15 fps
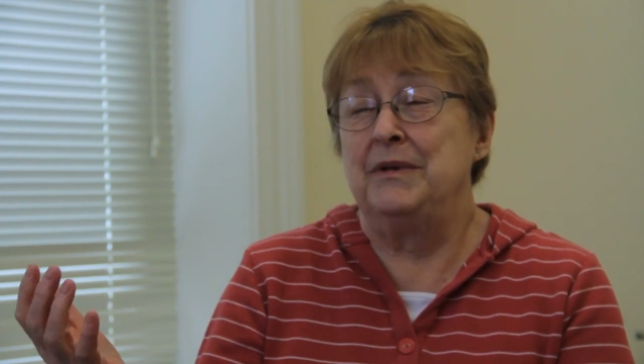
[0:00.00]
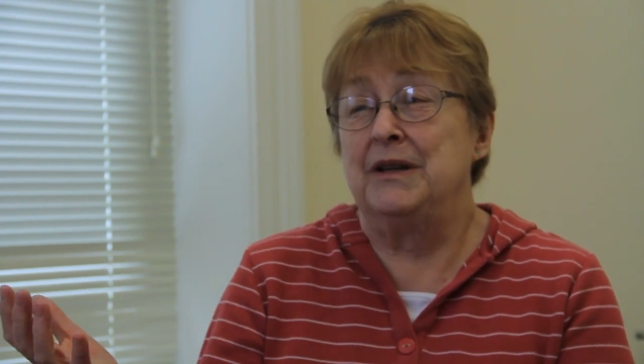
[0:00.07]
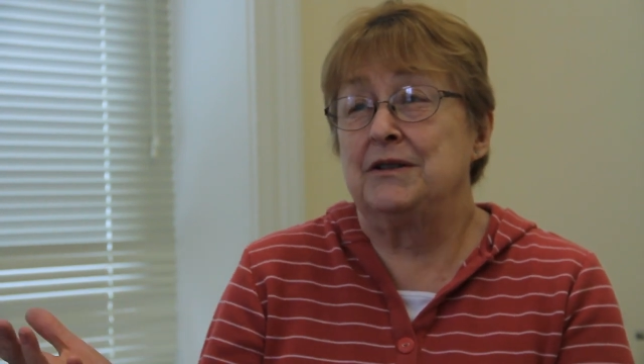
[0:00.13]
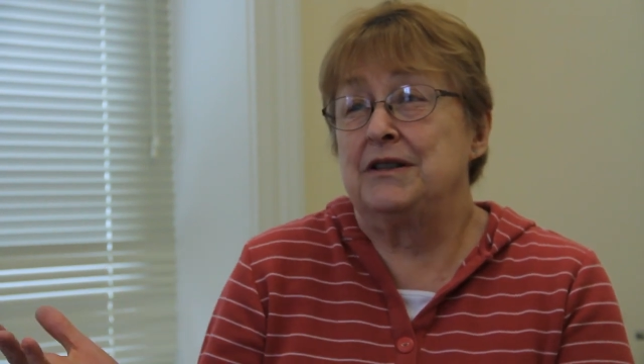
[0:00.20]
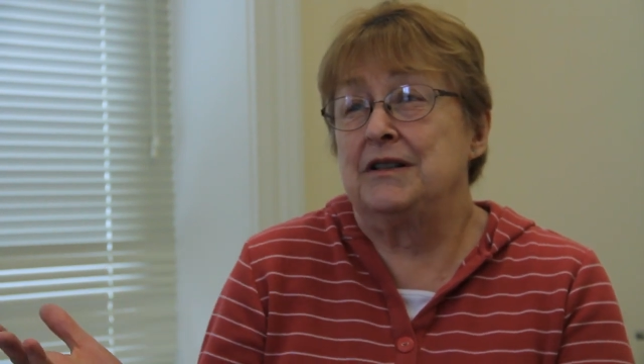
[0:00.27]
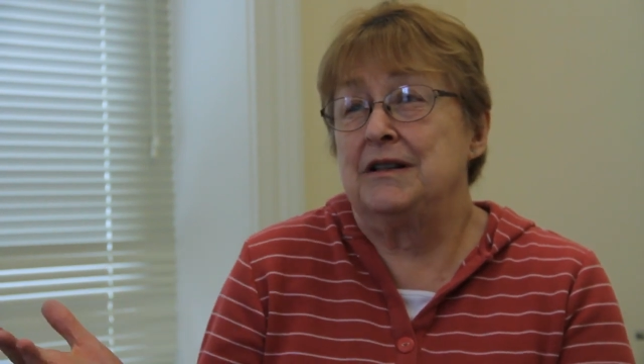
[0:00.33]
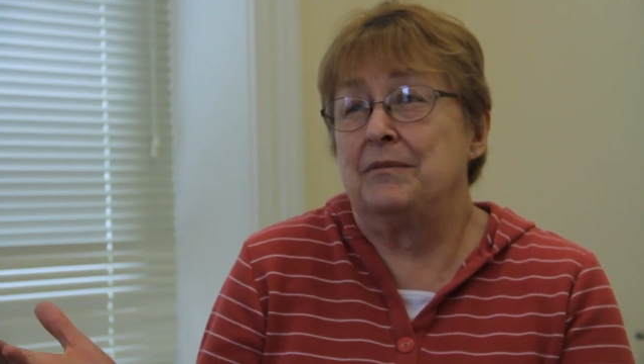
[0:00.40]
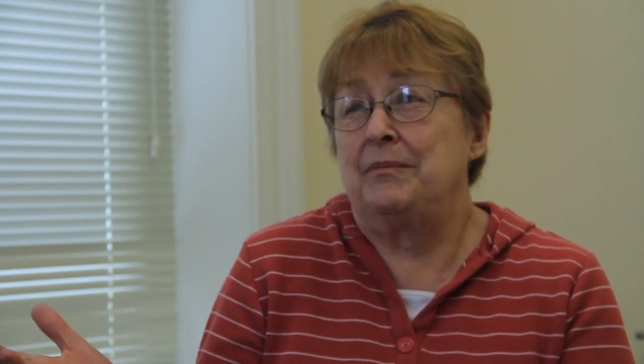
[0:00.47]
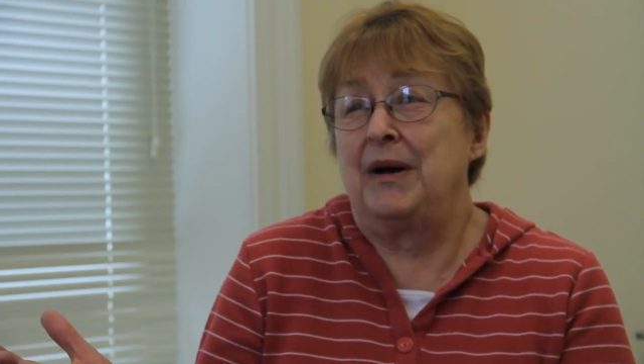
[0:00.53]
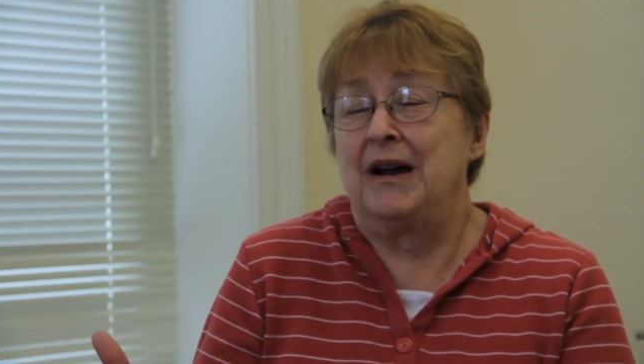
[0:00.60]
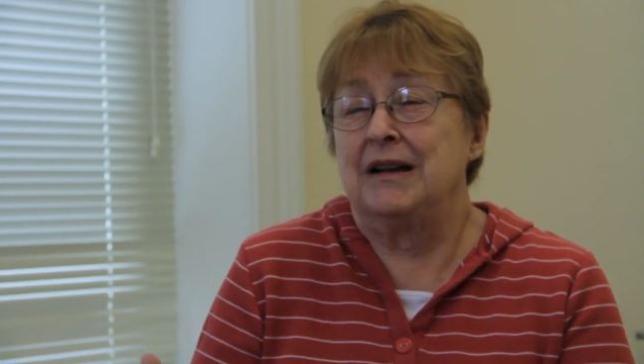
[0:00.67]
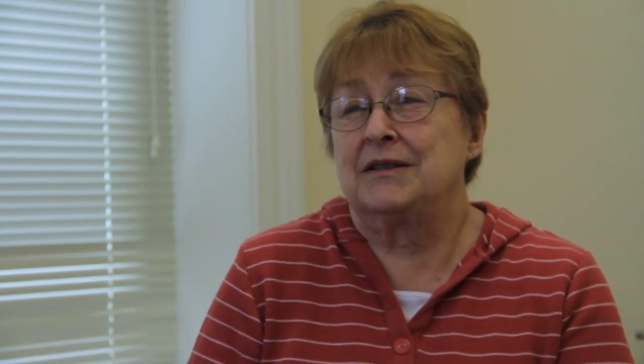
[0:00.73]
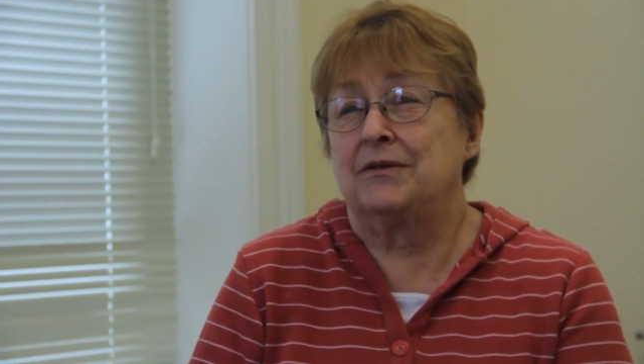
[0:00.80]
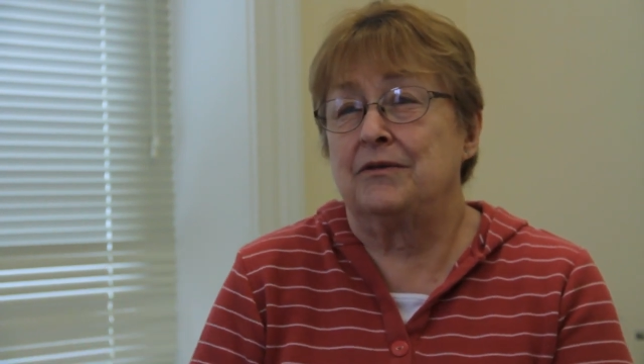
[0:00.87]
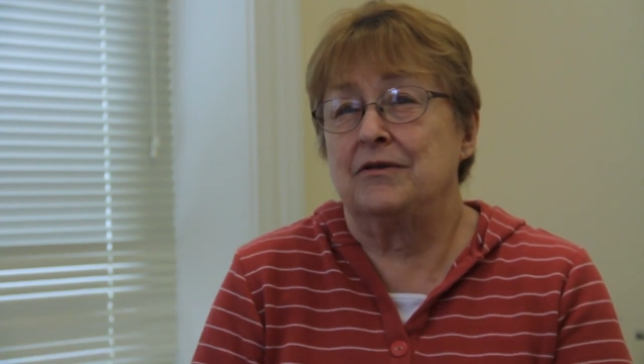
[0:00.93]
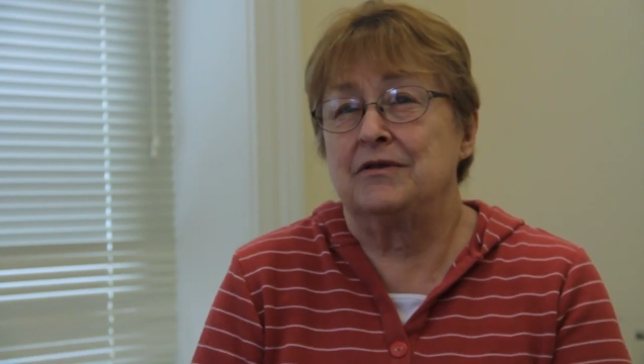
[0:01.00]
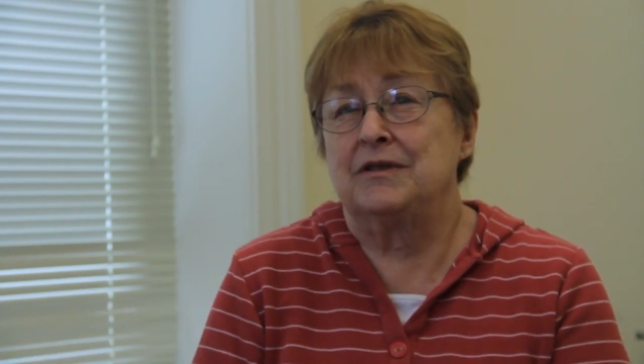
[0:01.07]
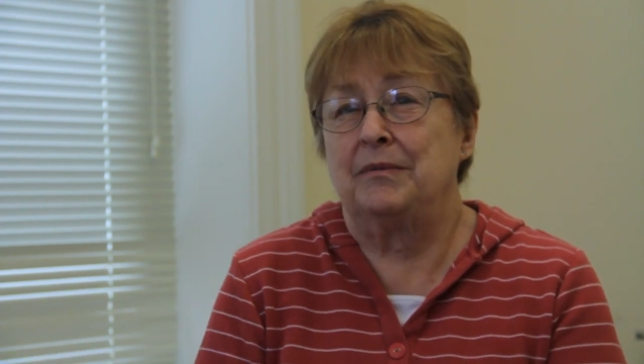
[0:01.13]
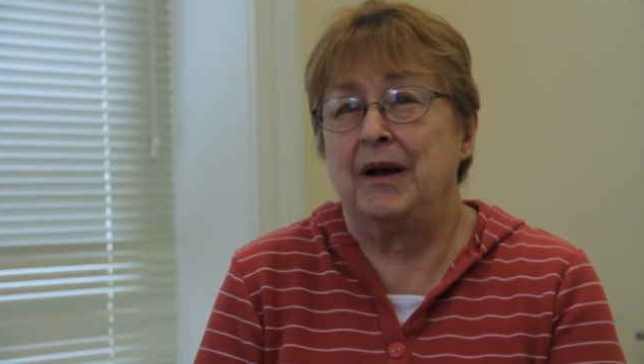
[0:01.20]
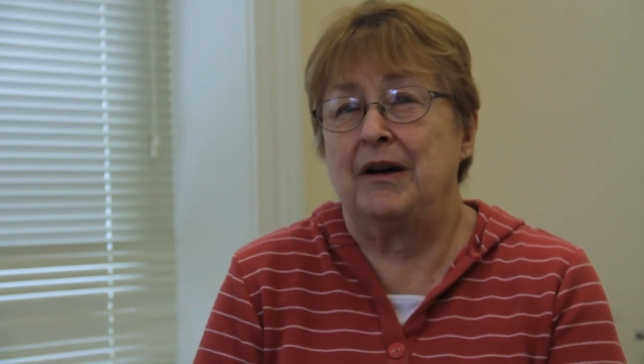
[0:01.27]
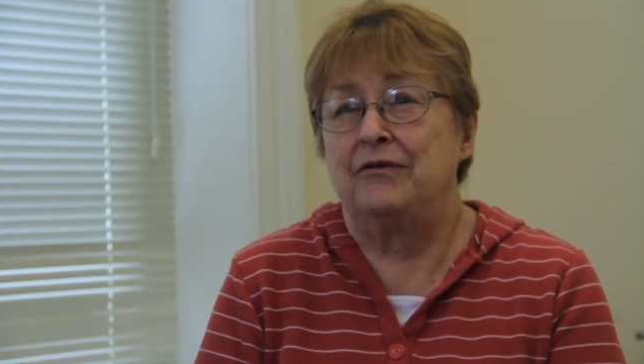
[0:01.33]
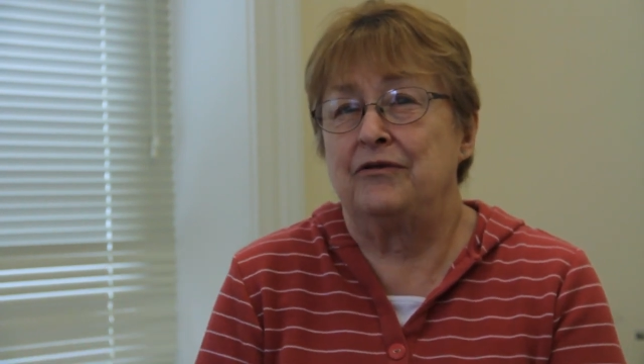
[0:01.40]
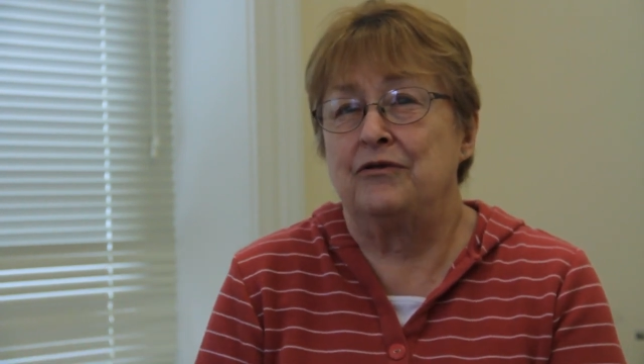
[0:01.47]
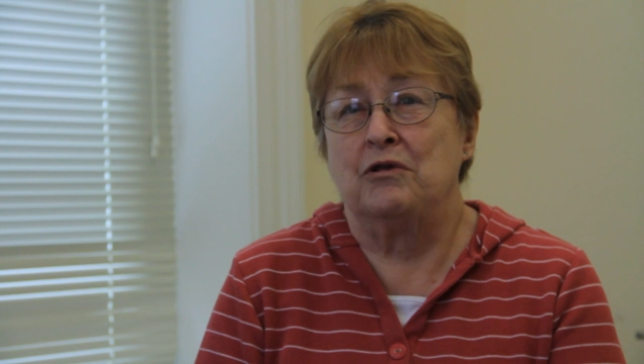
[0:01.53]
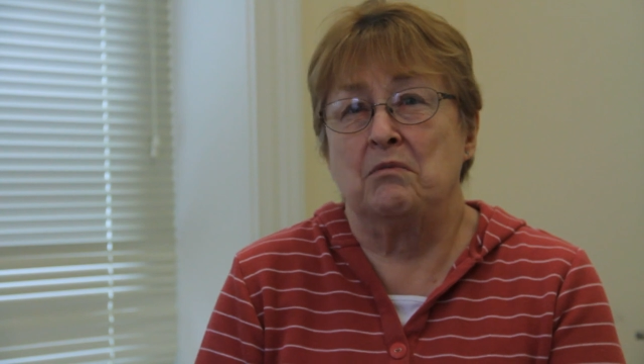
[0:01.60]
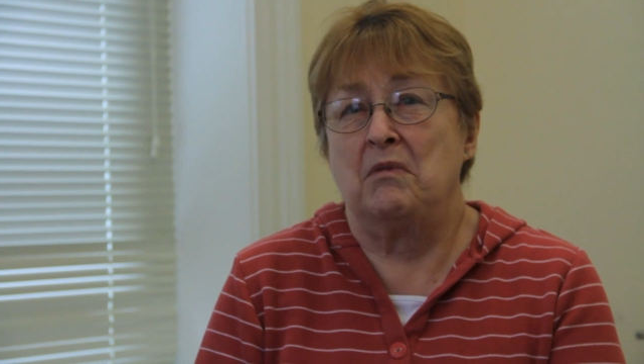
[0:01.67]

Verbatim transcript: Milton to Pottsgrove is about four